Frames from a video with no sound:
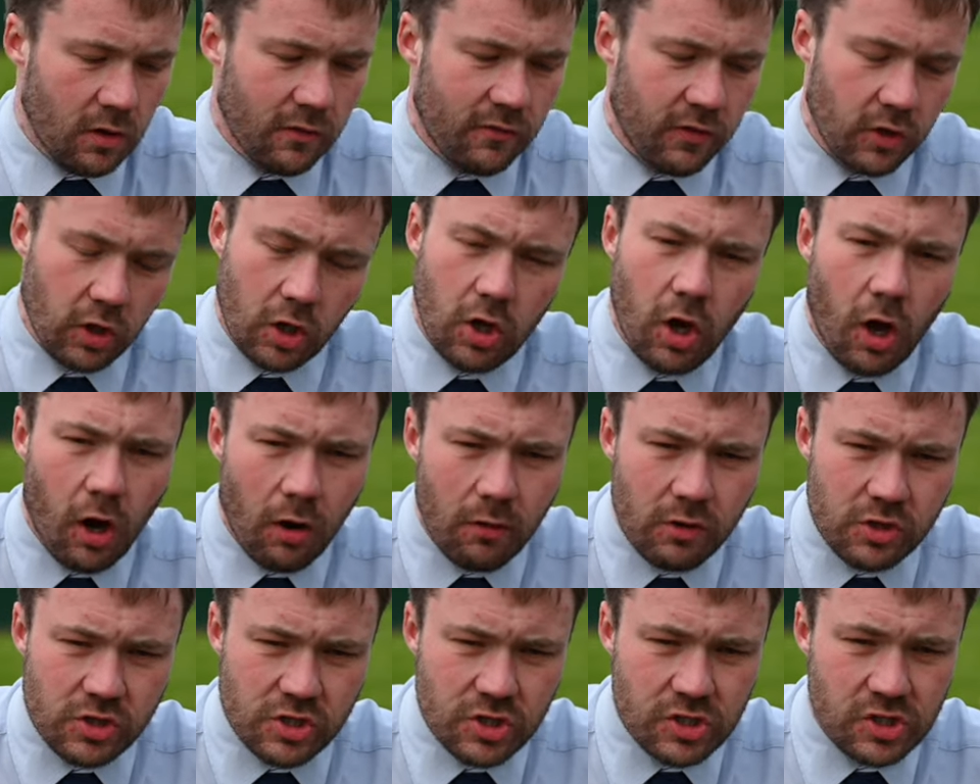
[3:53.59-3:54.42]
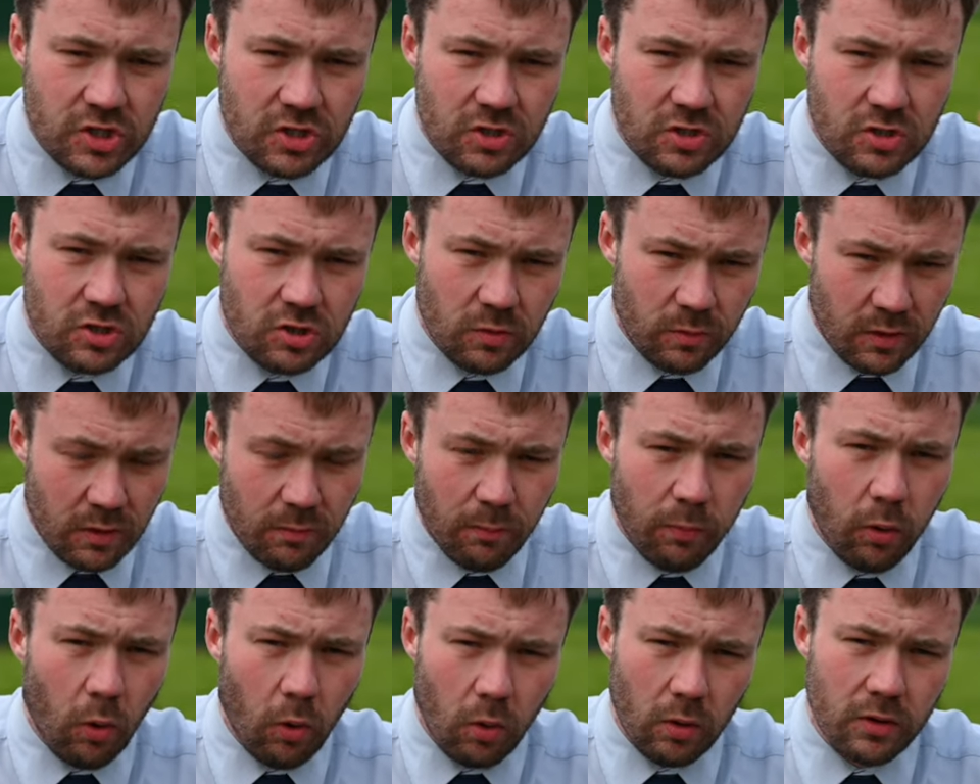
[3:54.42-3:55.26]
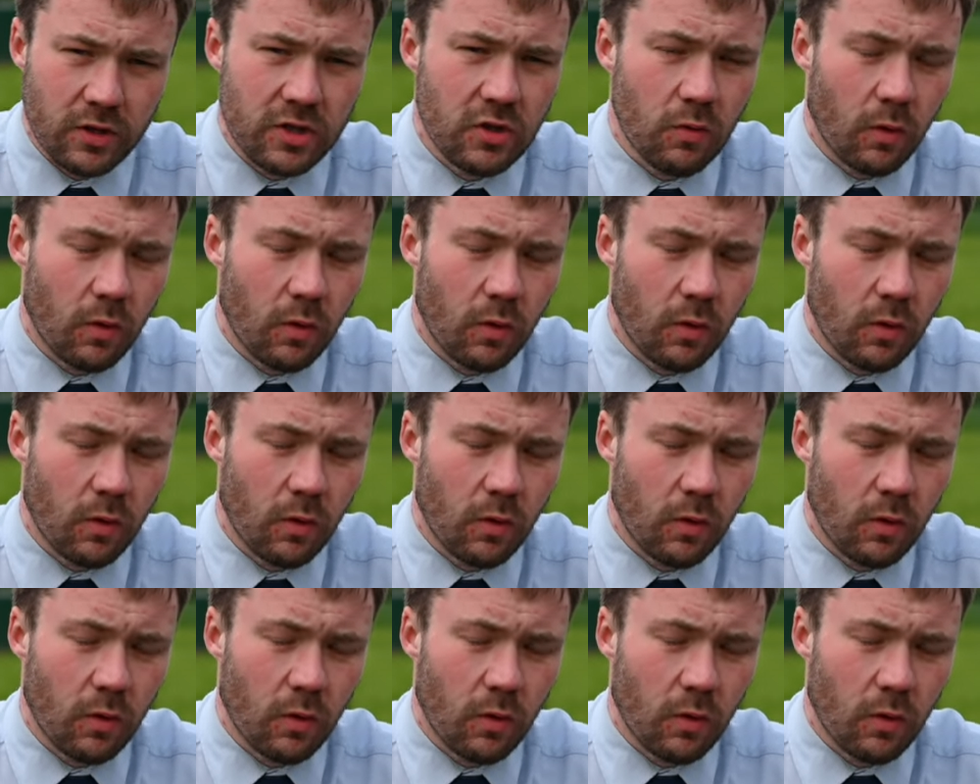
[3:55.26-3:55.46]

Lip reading: for the cartridges, something important.